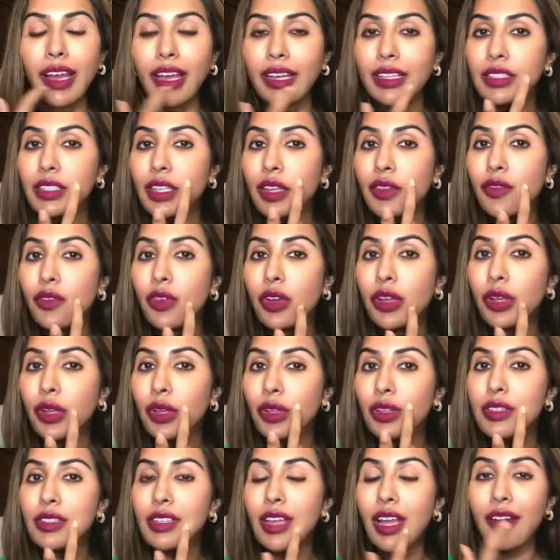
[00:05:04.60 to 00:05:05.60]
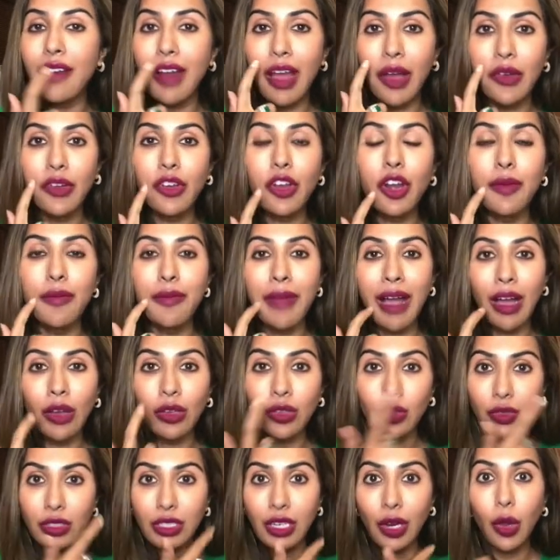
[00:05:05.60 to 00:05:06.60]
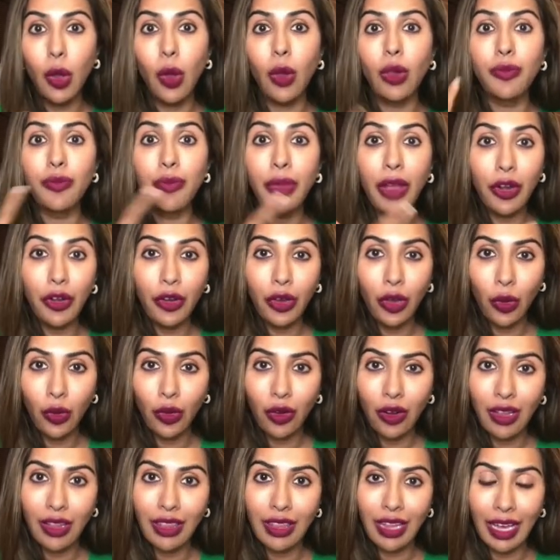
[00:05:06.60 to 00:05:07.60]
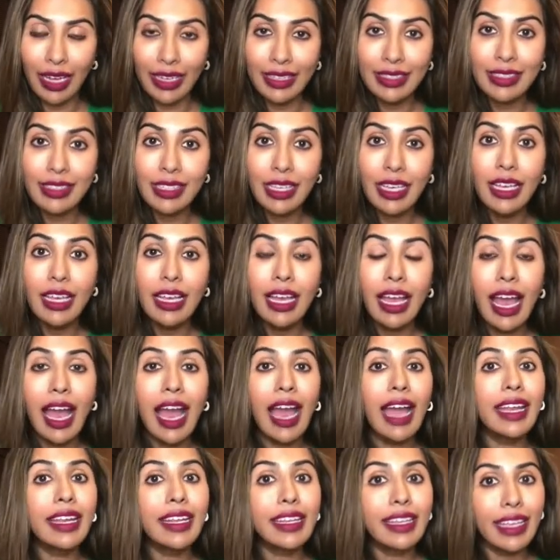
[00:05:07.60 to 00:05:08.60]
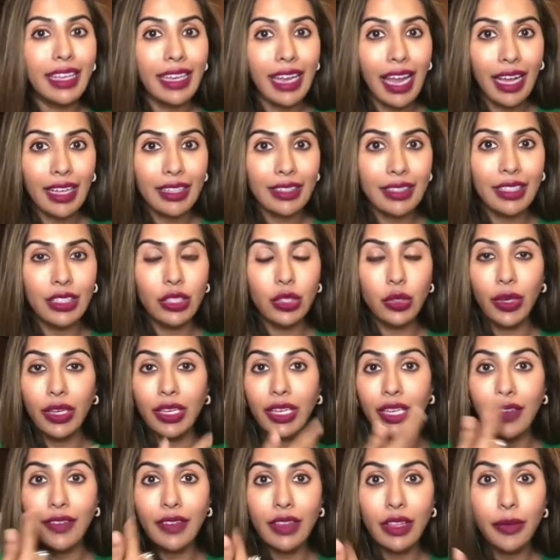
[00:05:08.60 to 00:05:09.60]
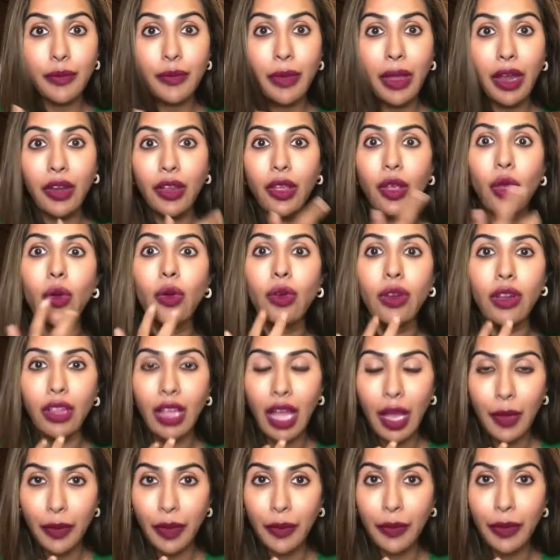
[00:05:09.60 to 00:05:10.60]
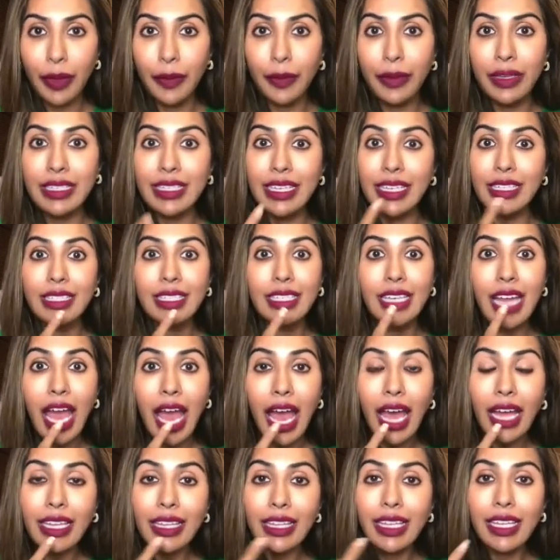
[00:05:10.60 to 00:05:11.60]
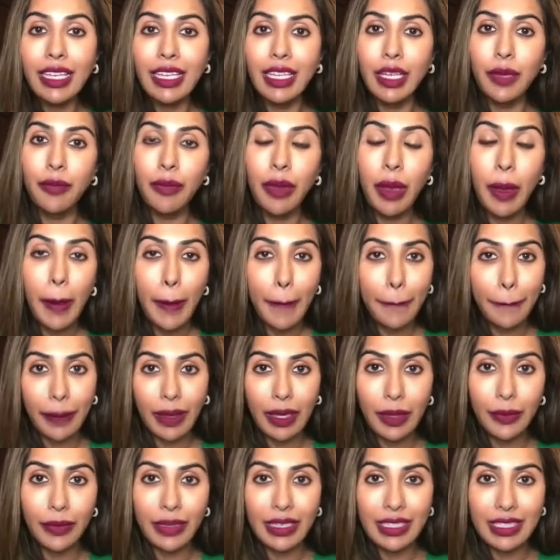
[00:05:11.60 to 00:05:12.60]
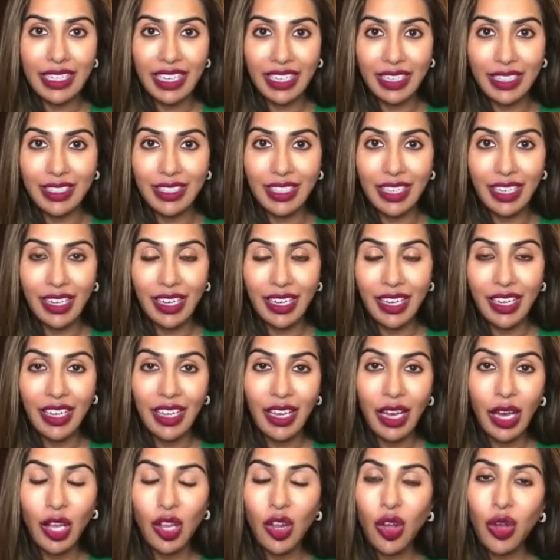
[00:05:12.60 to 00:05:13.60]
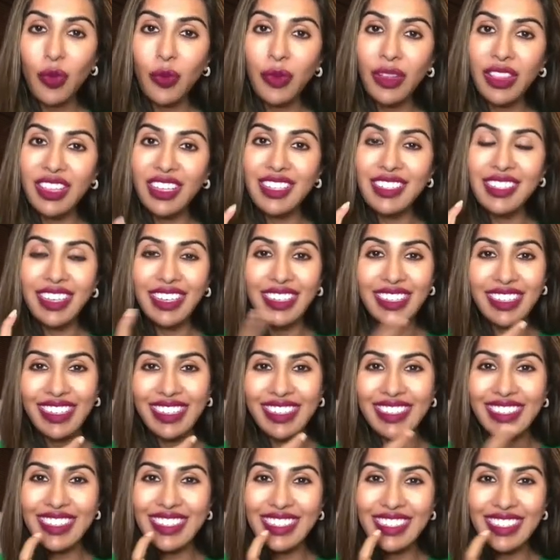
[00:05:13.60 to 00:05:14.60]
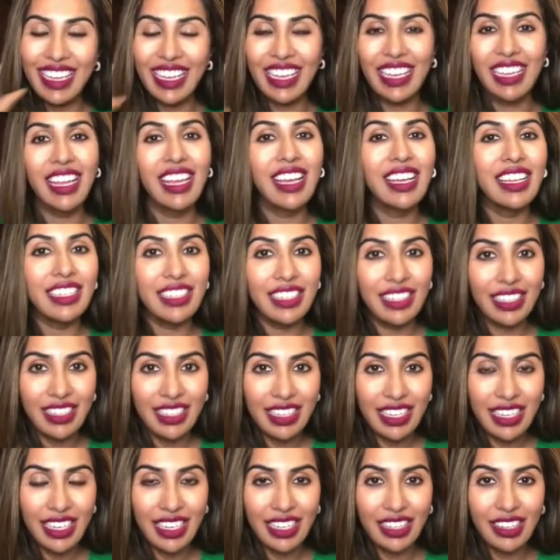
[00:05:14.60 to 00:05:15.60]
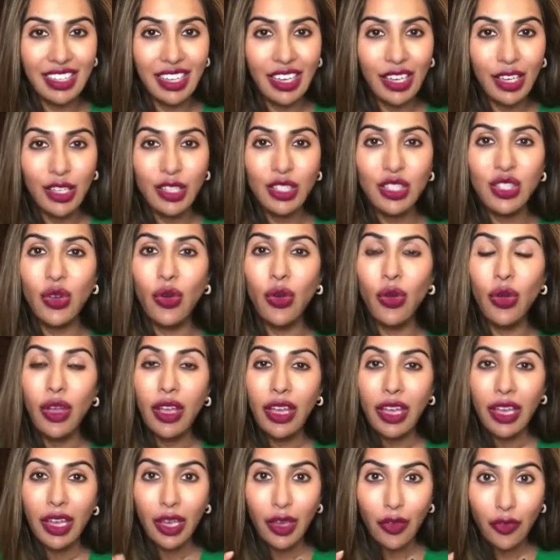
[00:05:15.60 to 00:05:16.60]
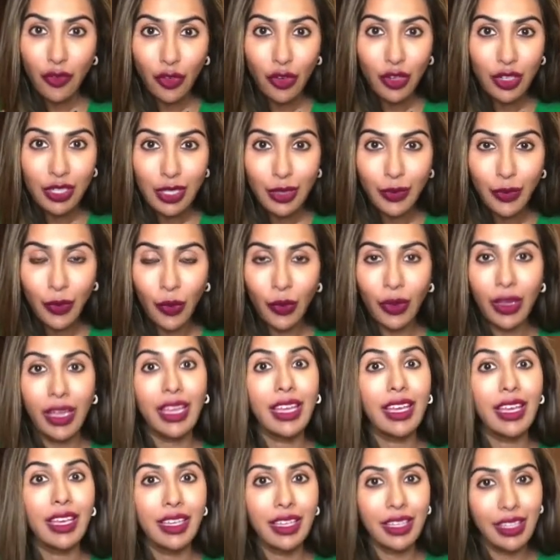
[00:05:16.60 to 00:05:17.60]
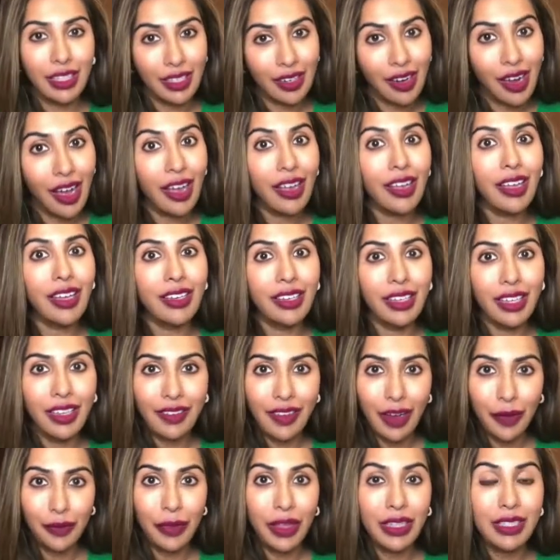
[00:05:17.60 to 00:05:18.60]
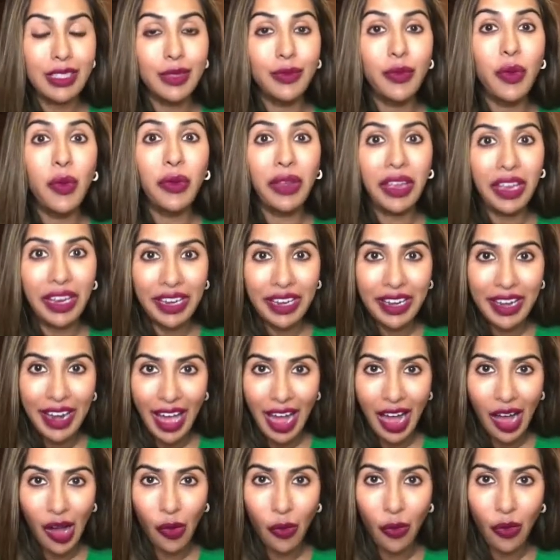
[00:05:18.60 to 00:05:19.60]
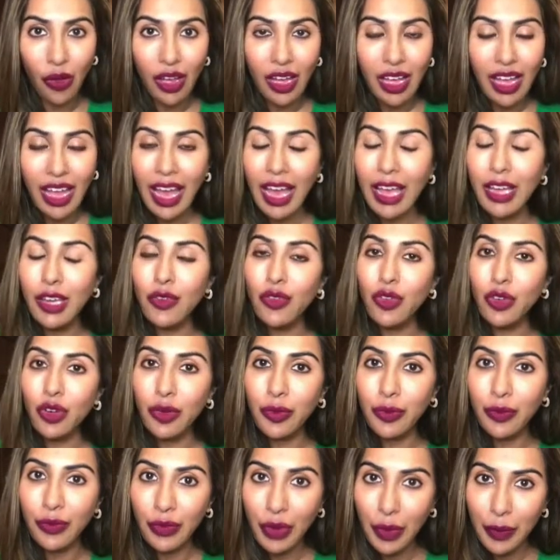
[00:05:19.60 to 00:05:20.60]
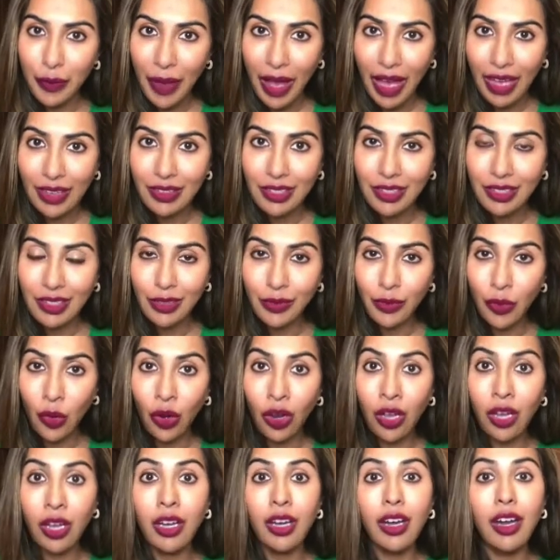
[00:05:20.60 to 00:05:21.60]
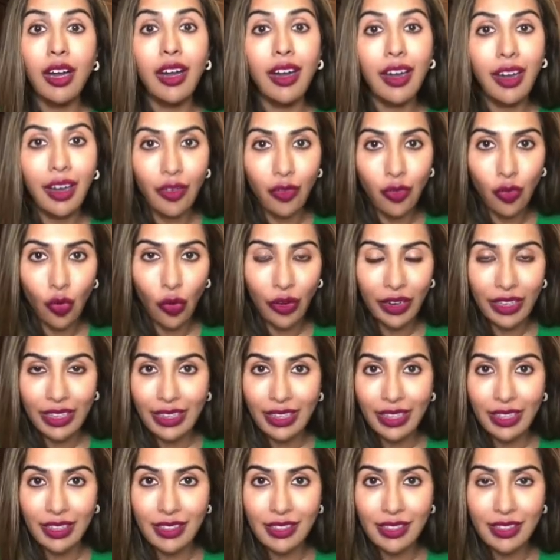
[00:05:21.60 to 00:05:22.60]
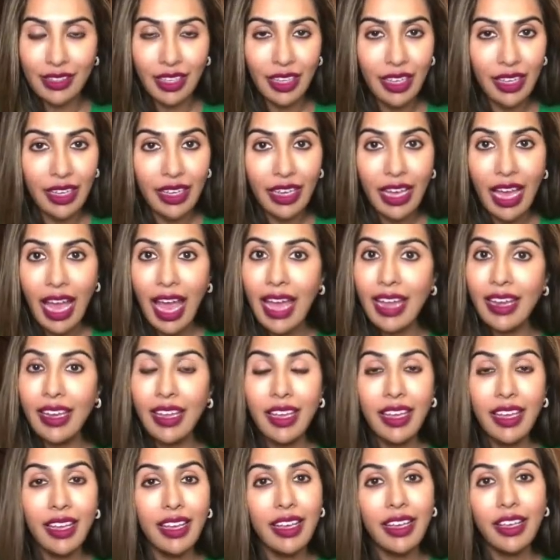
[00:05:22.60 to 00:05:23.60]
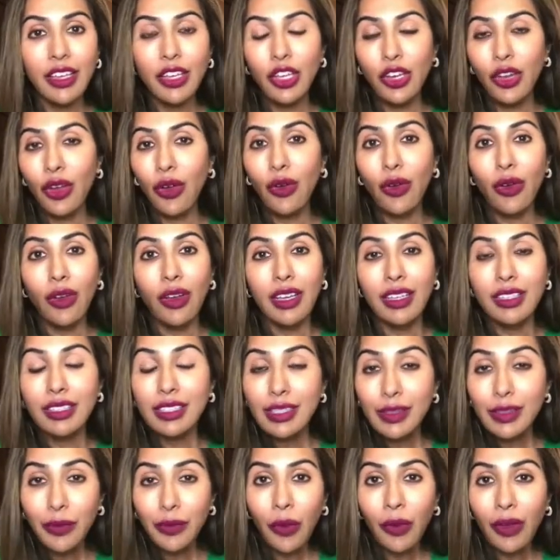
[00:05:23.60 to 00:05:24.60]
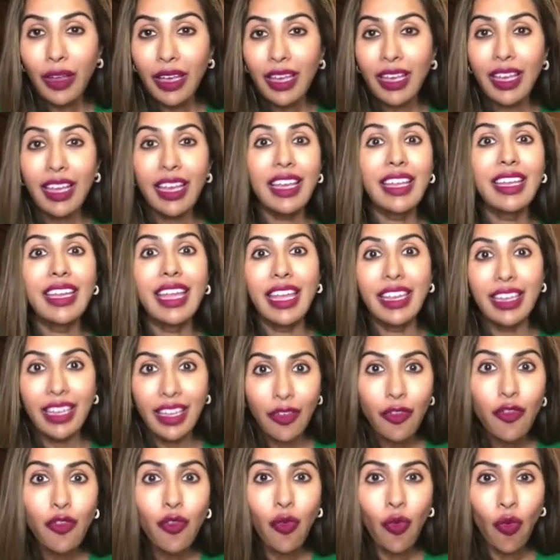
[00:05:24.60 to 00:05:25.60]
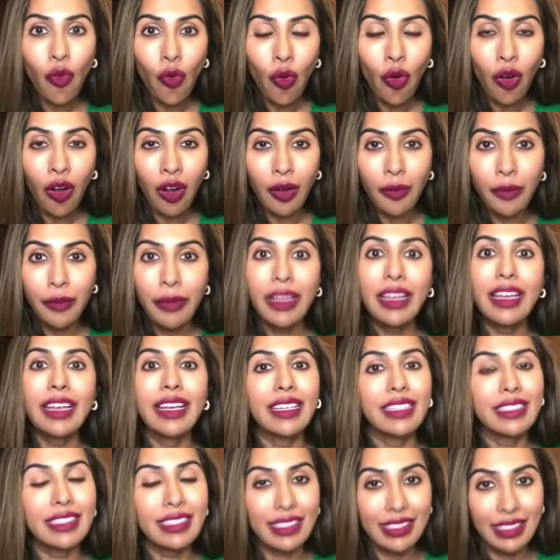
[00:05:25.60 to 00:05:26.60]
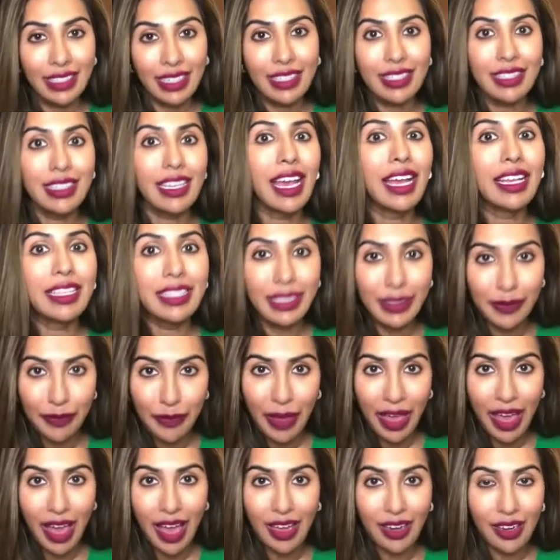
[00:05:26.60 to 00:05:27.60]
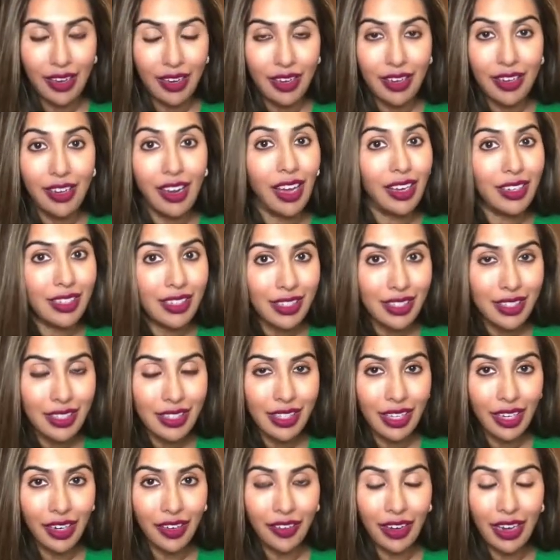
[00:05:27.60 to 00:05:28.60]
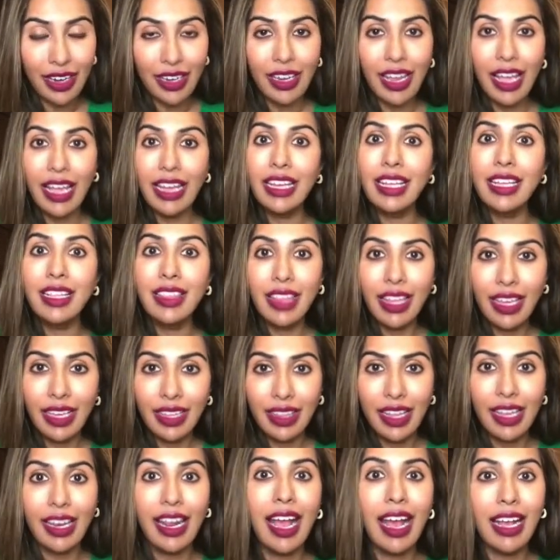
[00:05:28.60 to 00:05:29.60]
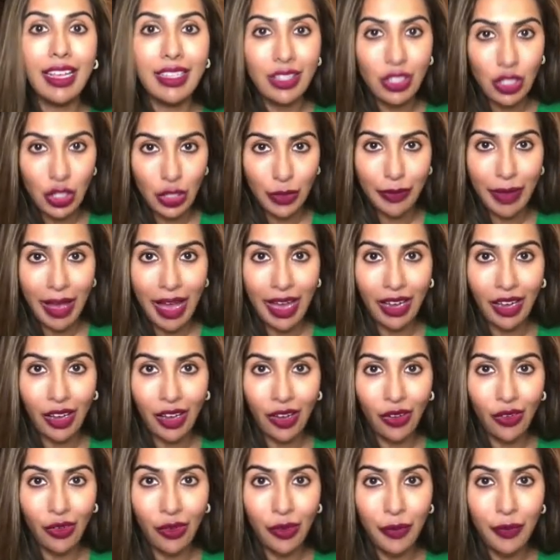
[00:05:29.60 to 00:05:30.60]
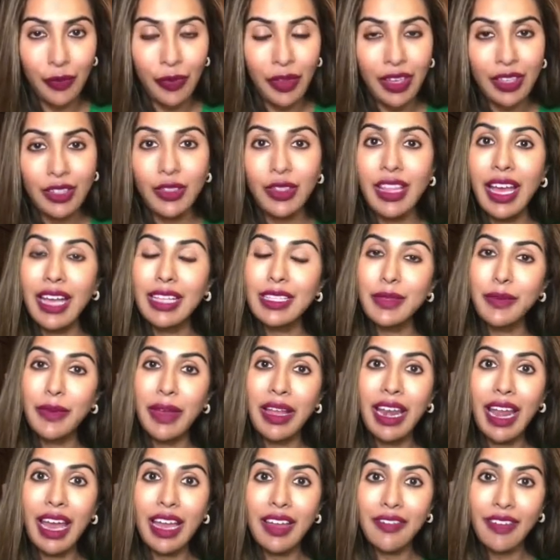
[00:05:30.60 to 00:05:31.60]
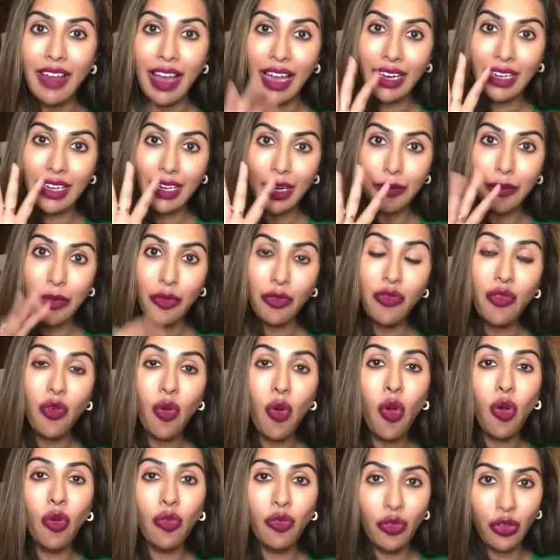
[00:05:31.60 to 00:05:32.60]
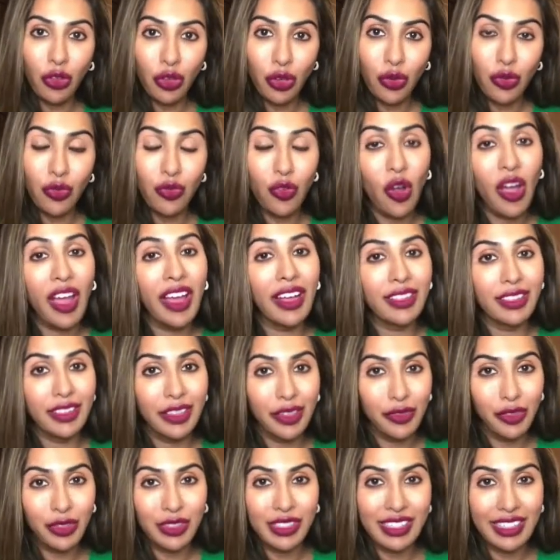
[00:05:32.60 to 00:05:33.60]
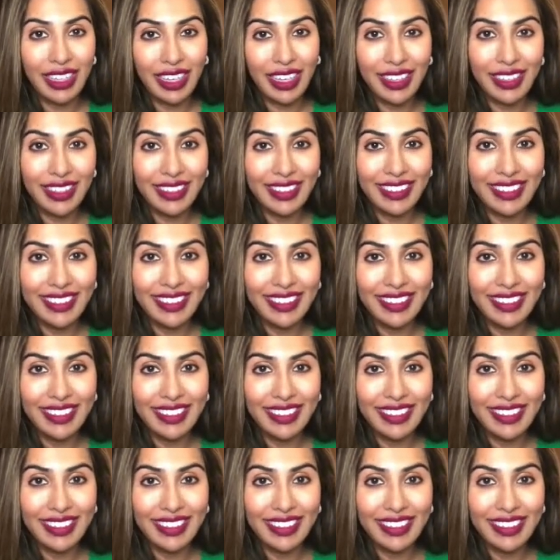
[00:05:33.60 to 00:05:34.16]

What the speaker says: lines and wrinkles around our mouth, which are called perioral lines, and it can accentuate even the perioral hyperpigmentation and the lip pigmentation. Along with this, it can stain the teeth. So if you're smoking, try and give up that smoking now. And if you're a passive smoker, avoid this. And smoking in any form is just as bad, not just cigarette, anything that has tobacco. So that's my life hack number 4 for you for healthy full skin.